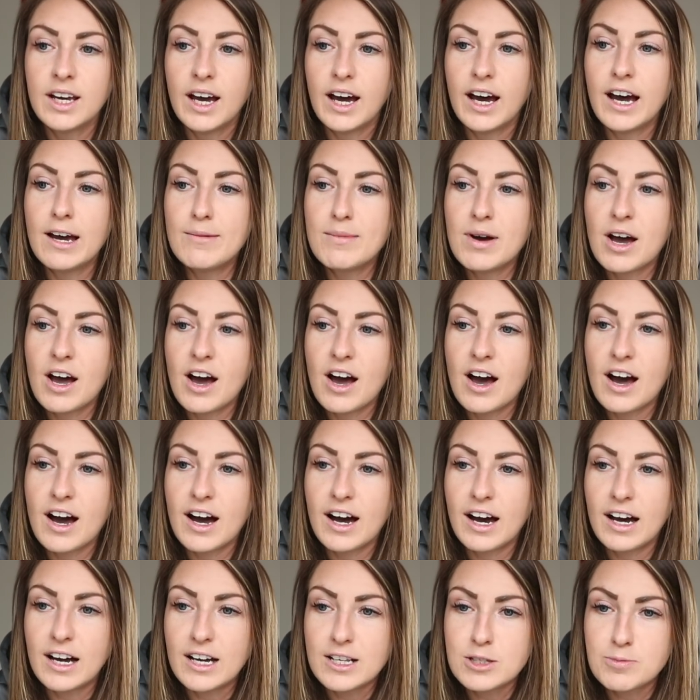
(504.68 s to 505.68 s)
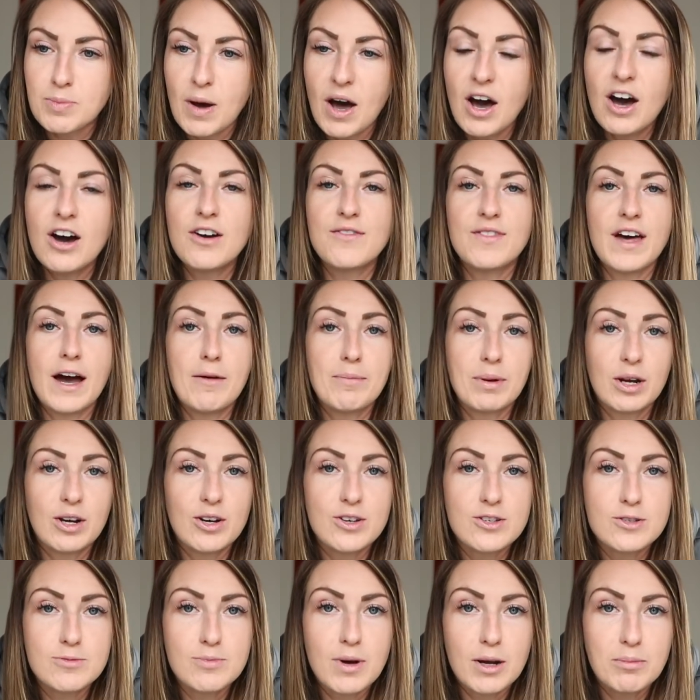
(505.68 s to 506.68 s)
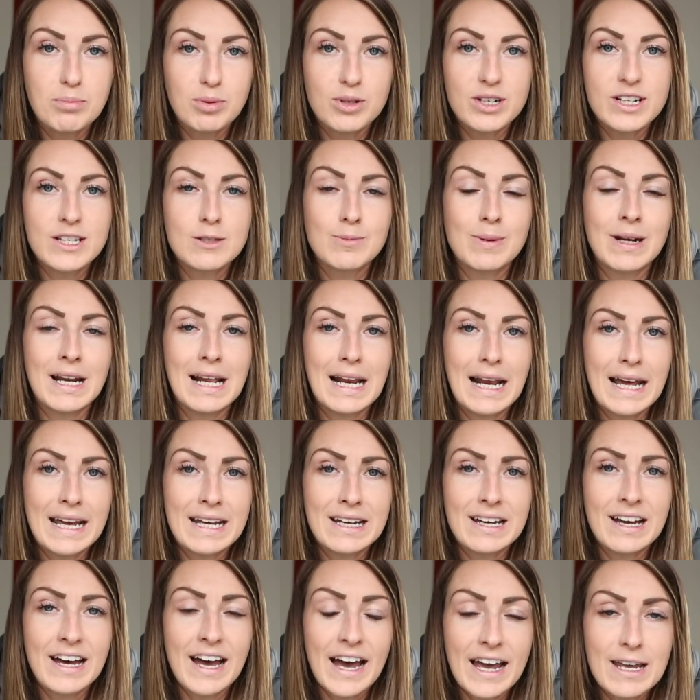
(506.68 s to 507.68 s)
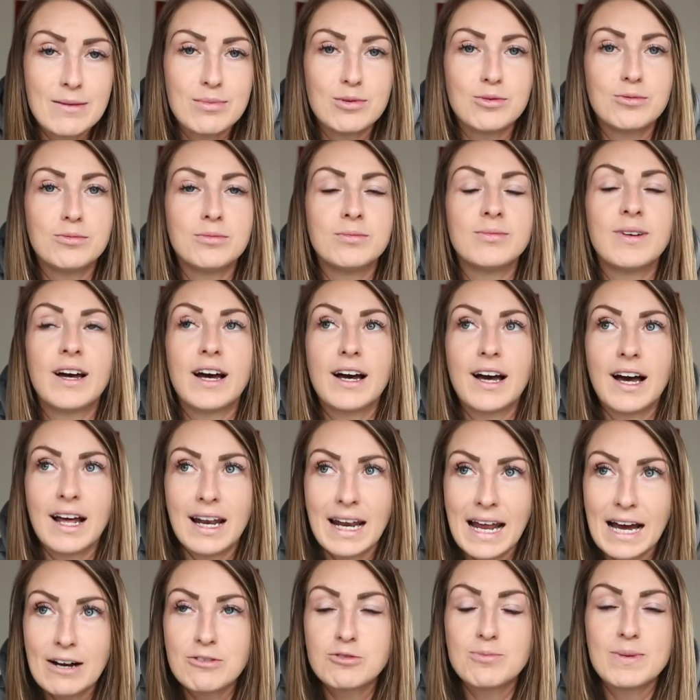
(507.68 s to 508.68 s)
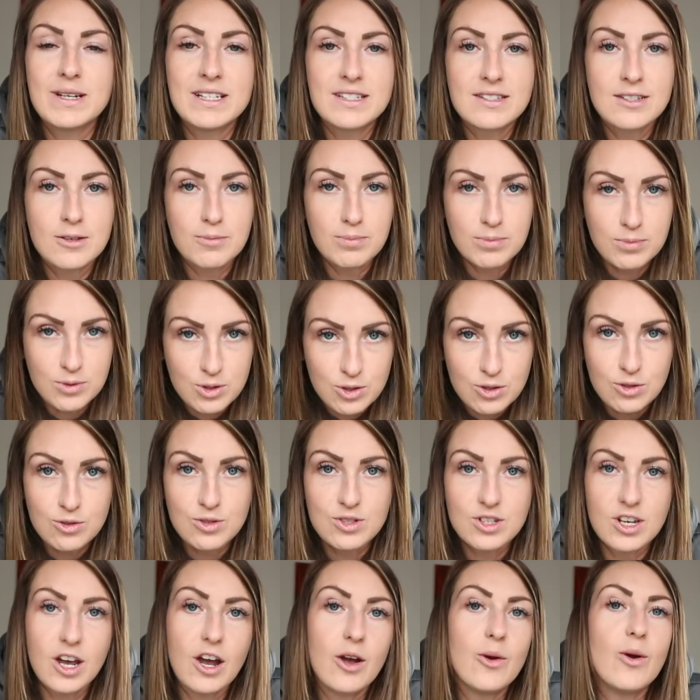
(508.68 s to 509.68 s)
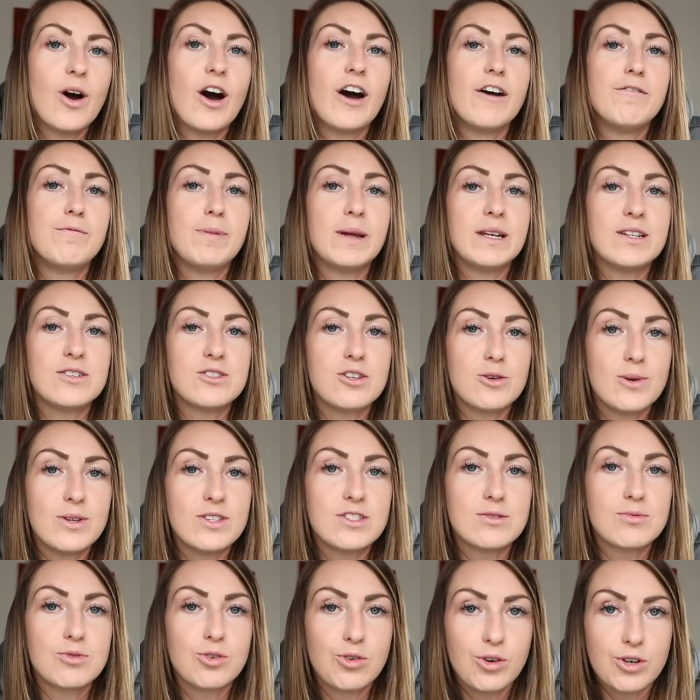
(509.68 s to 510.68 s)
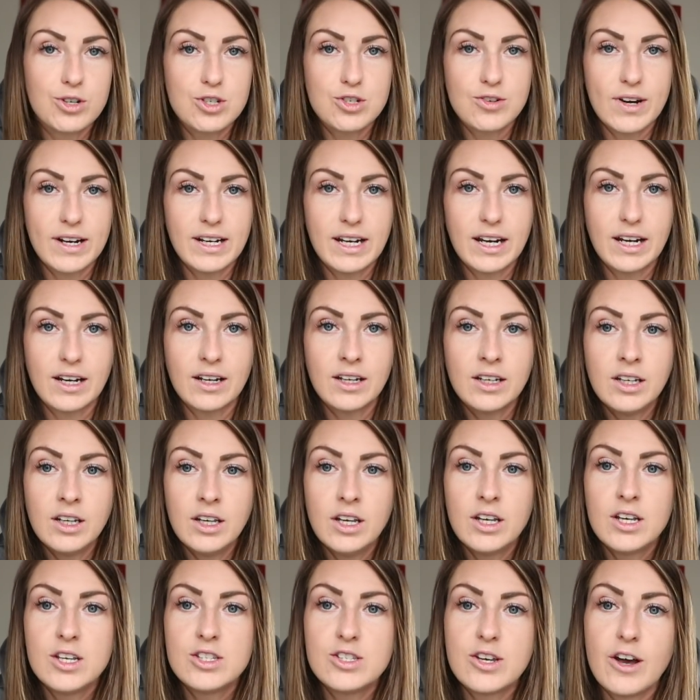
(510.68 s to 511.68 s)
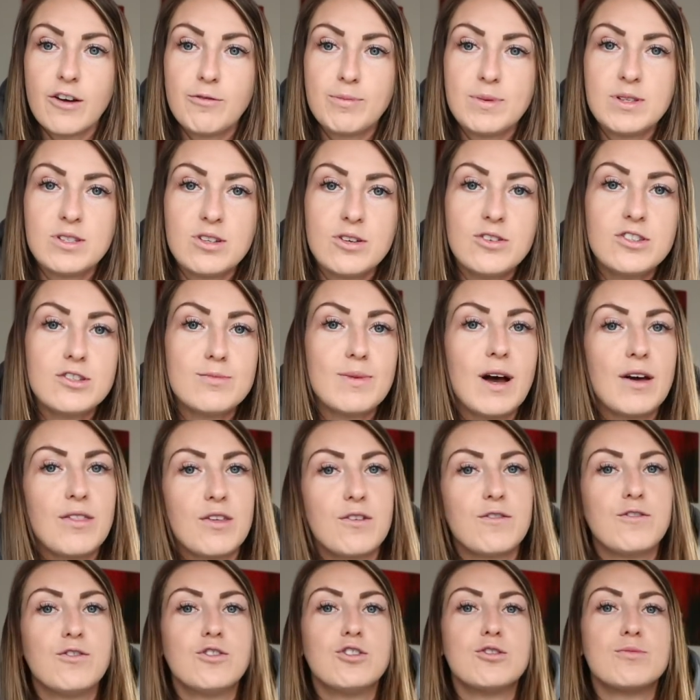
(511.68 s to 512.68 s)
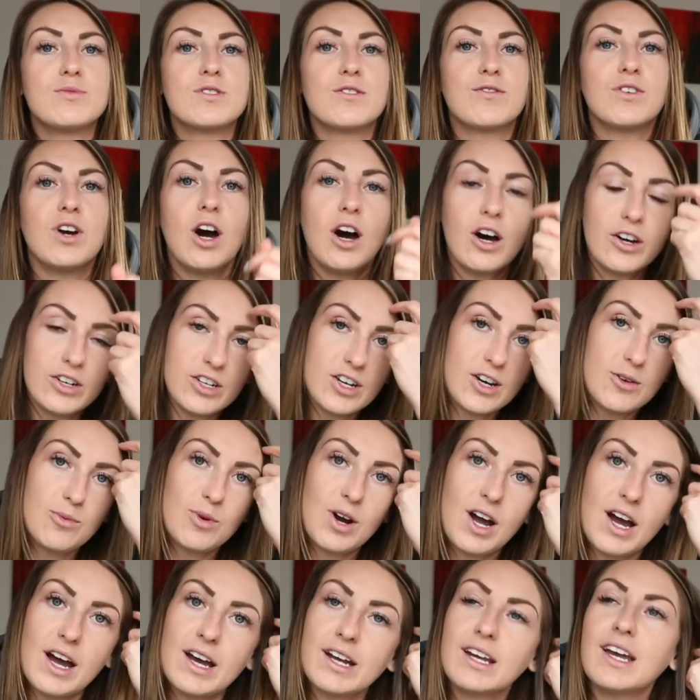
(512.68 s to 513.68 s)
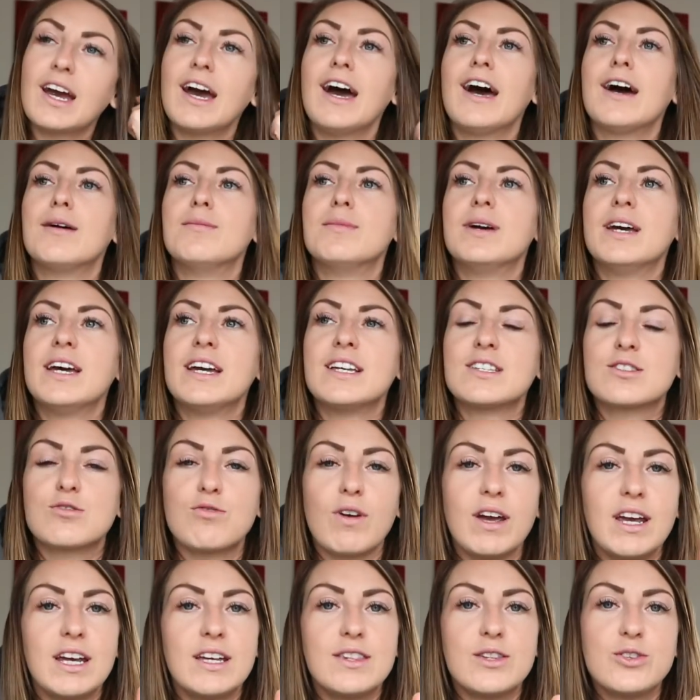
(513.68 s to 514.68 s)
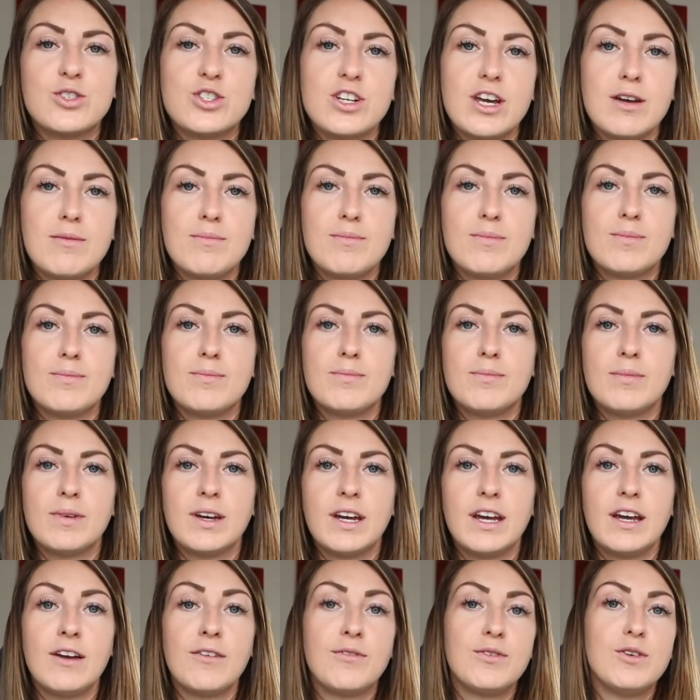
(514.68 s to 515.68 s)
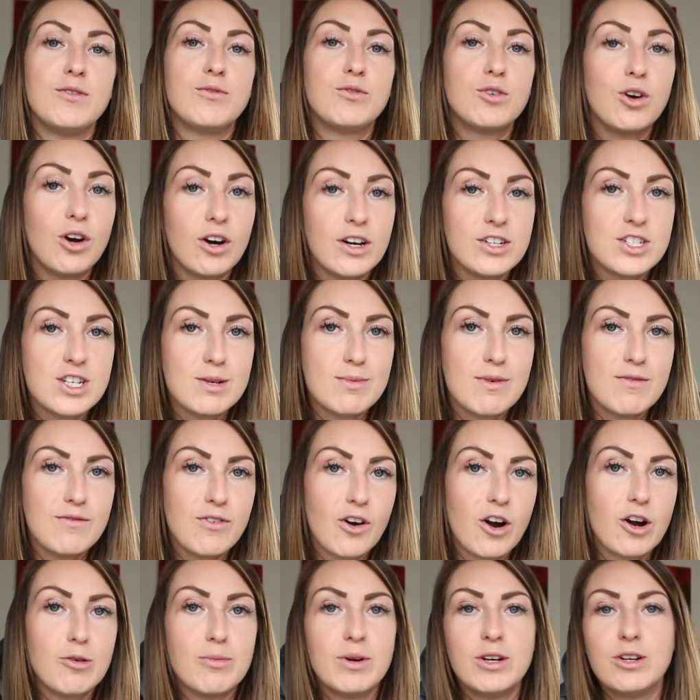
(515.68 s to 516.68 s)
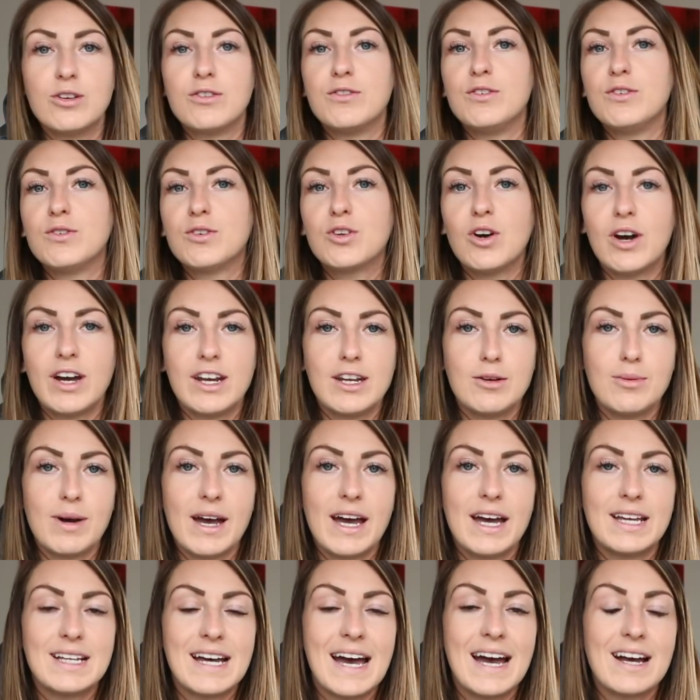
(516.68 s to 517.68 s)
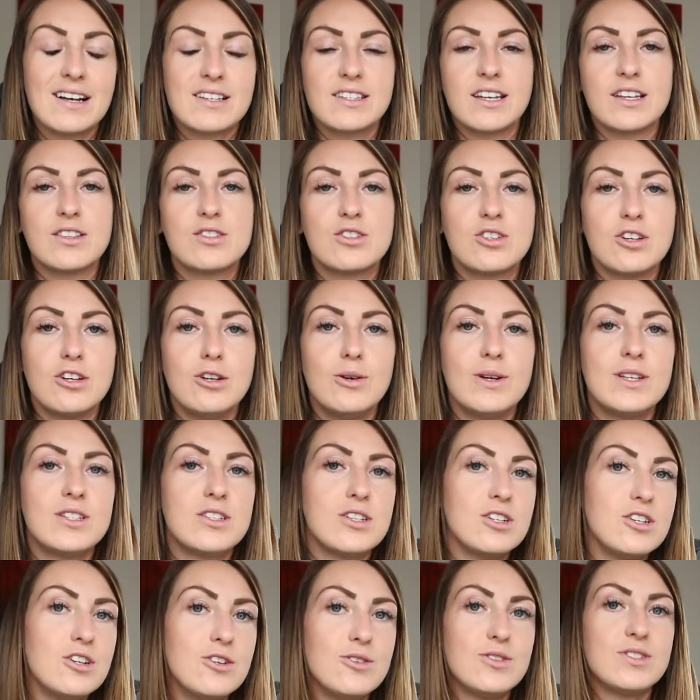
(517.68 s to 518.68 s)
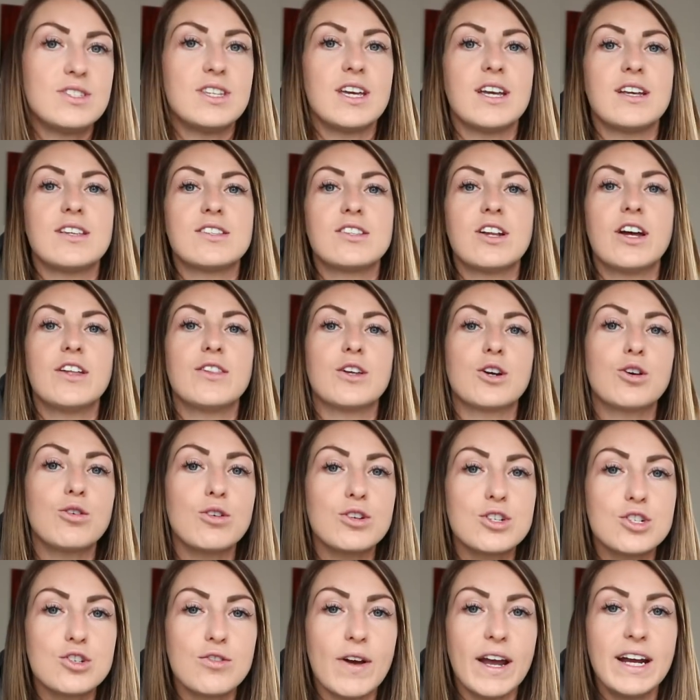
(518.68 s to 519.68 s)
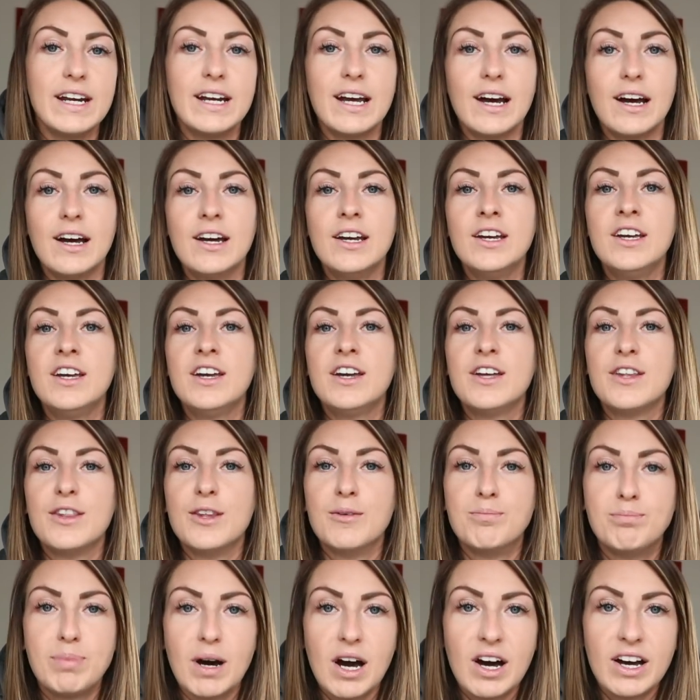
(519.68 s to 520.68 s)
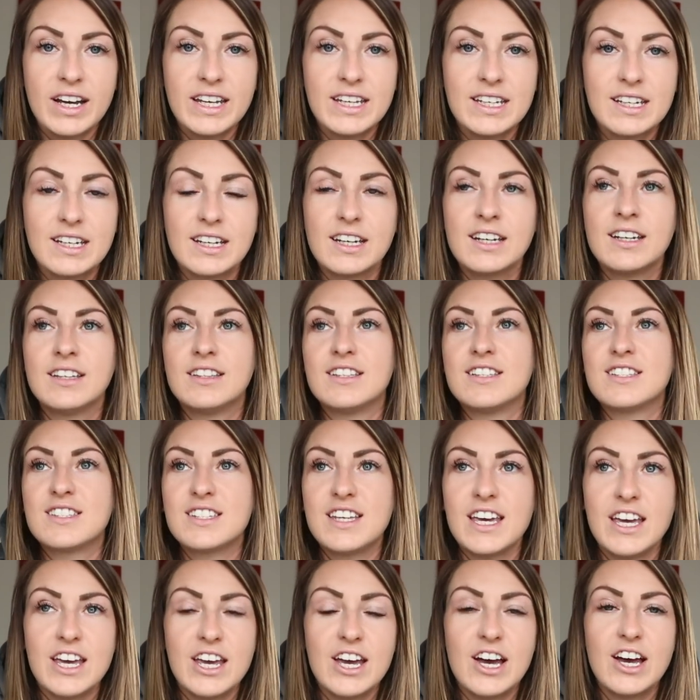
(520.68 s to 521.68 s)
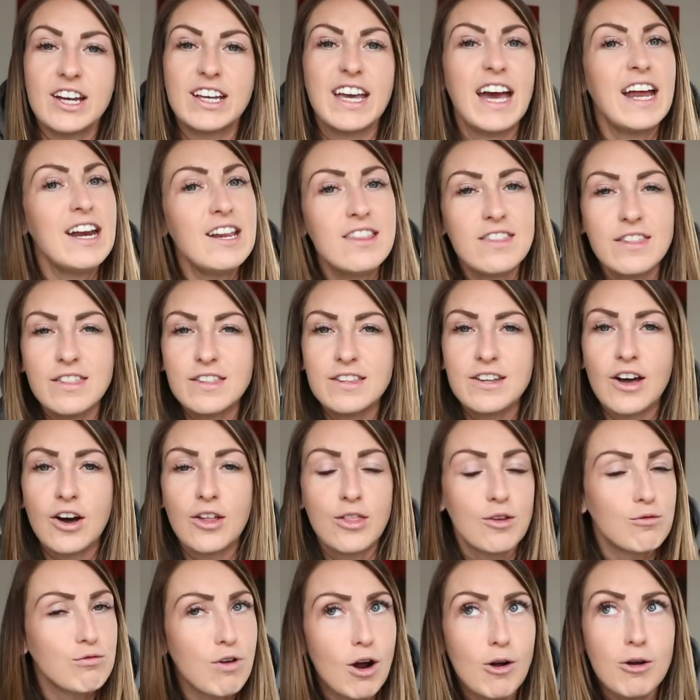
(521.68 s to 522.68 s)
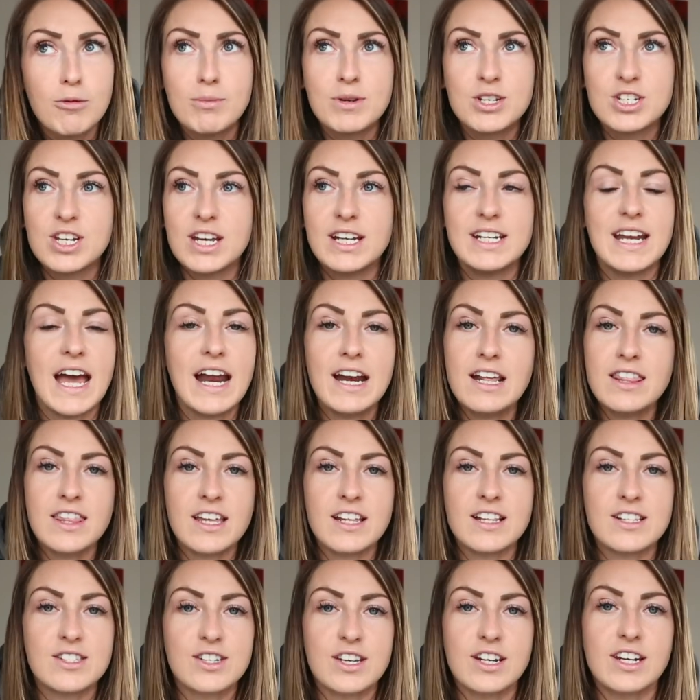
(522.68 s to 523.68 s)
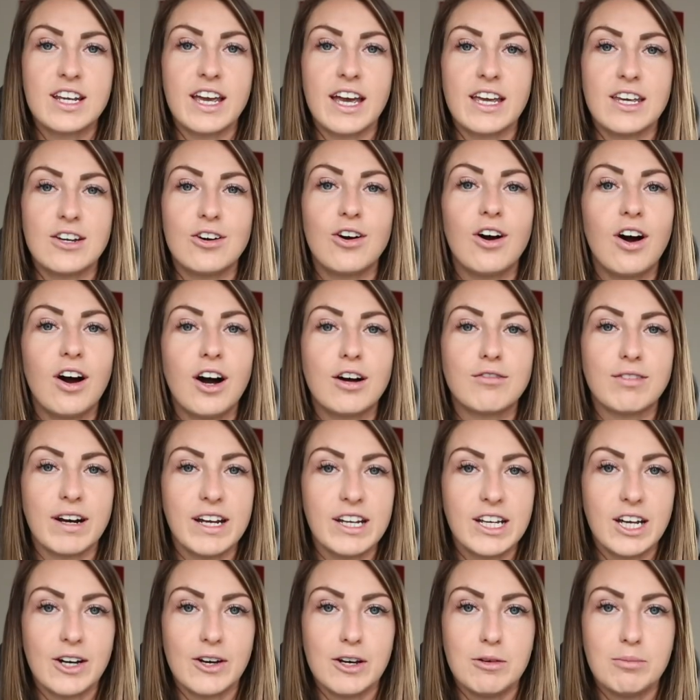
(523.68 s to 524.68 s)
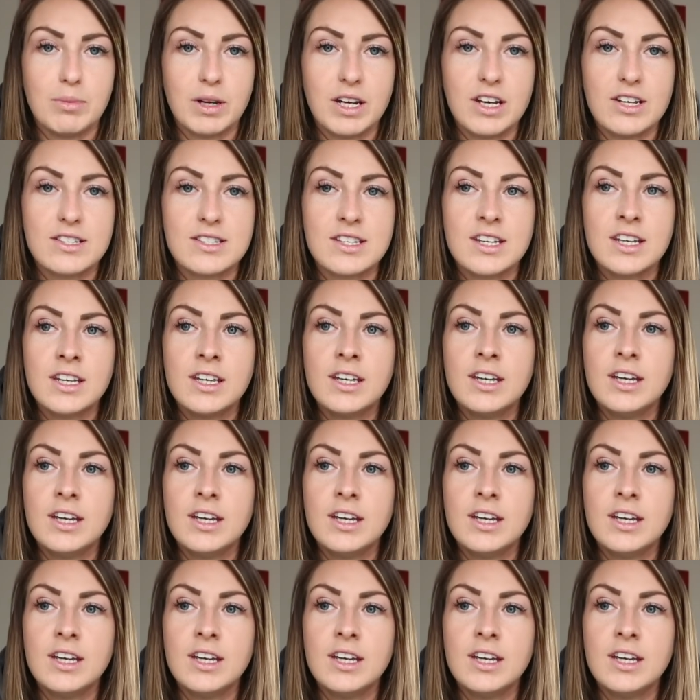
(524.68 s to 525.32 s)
As part of that, because my body has been allowed me to do so, I've been doing some cross training. So I've been doing some other forms of cardio work. It's great in the gym, if you've got a gym environment or if you've got anywhere access to, is to use things like the cross trainer, the bike, the ski erg, anything, the rowing machine, anything that's going to get your heart rate going, because